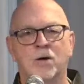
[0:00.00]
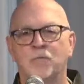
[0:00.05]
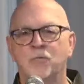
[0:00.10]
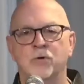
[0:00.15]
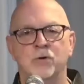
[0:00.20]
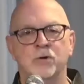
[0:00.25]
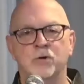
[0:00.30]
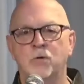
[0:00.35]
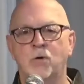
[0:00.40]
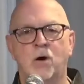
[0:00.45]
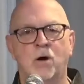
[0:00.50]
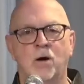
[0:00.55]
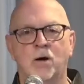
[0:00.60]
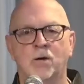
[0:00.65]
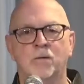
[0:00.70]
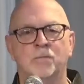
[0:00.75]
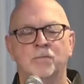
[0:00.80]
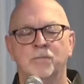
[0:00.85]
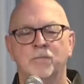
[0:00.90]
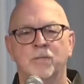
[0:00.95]
wherever you
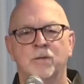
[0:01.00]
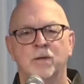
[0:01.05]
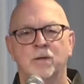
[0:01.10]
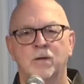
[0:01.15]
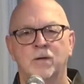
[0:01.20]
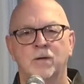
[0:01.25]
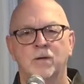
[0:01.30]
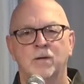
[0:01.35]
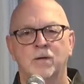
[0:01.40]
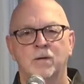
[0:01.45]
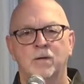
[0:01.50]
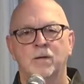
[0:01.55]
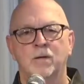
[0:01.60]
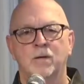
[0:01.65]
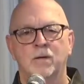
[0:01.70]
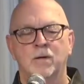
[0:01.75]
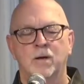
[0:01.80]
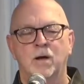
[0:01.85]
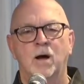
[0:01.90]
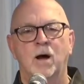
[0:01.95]
are,
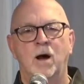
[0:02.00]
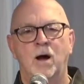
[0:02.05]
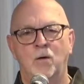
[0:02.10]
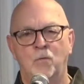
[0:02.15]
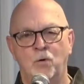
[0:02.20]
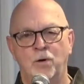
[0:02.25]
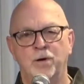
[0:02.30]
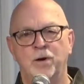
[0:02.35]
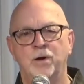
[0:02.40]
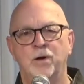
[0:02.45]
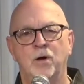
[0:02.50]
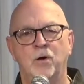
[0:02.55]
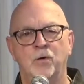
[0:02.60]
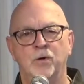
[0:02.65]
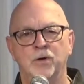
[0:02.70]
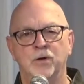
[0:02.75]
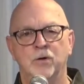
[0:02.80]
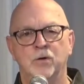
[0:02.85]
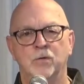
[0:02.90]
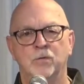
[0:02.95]
I want to
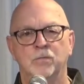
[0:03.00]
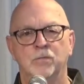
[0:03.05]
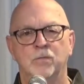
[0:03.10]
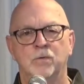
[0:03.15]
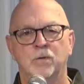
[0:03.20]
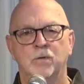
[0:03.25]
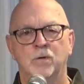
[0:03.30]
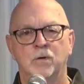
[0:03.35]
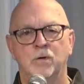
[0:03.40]
know you.